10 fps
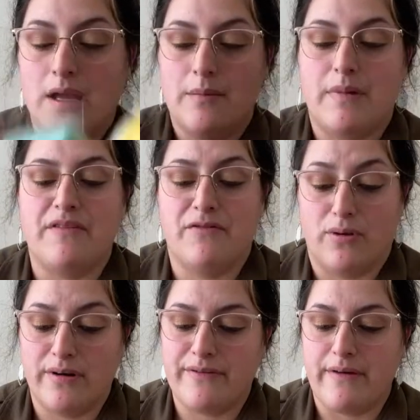My
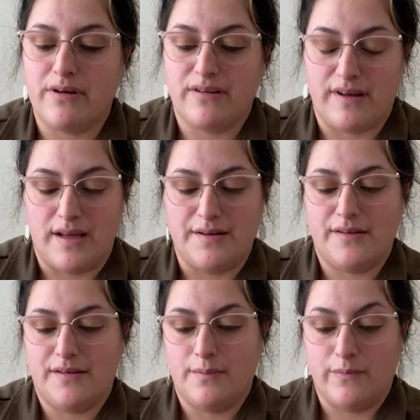four favorite
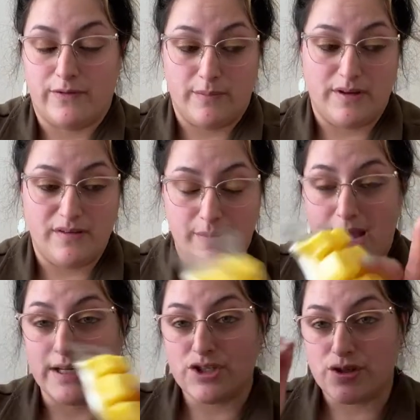scents from this
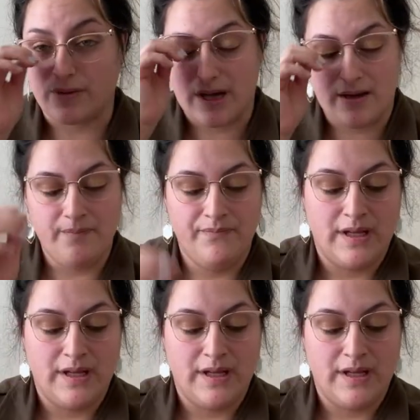batch, okay,